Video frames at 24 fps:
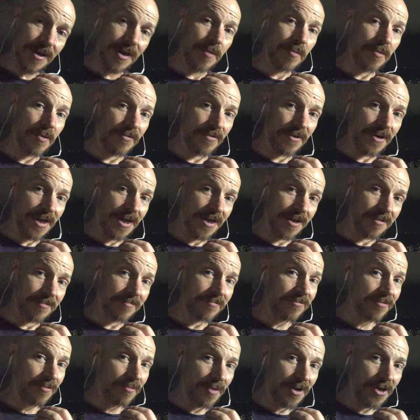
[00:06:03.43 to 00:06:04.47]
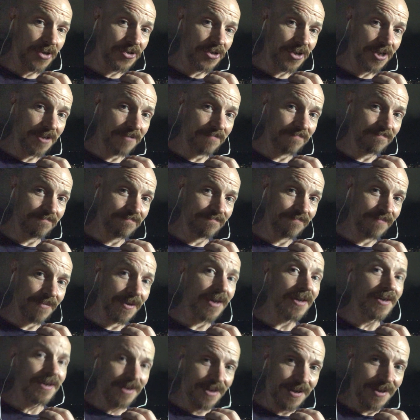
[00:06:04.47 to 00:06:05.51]
But for now, from Medellin,
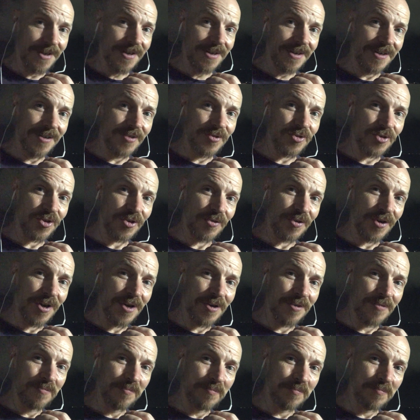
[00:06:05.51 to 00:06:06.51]
it's Cheerio.